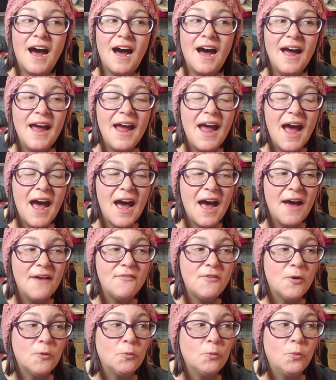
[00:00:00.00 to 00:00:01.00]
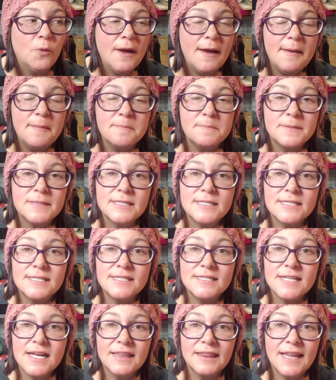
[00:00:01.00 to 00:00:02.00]
I have whips
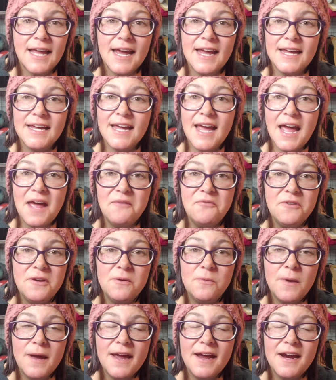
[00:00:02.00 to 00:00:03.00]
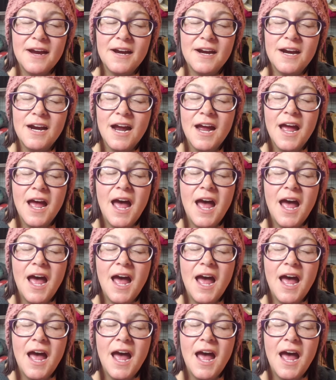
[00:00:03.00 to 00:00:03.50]
laying everywhere.